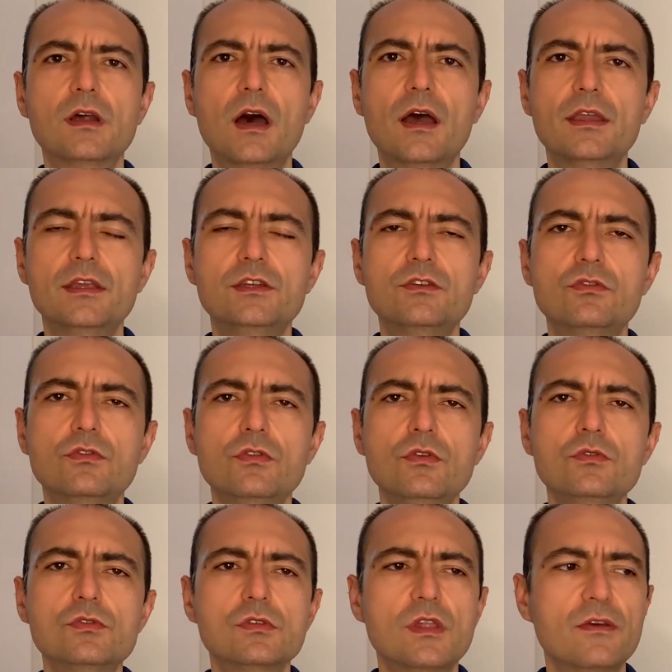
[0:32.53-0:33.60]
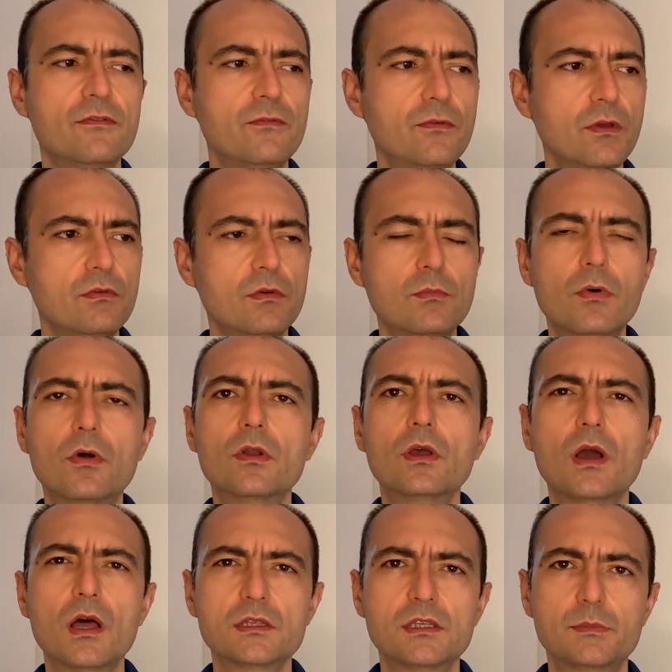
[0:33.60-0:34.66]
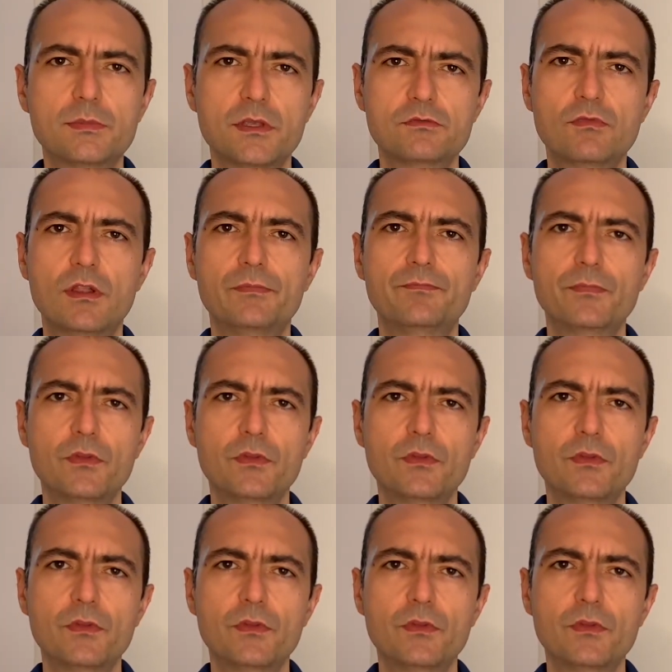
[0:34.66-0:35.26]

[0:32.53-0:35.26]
I introduced a few important concepts as well.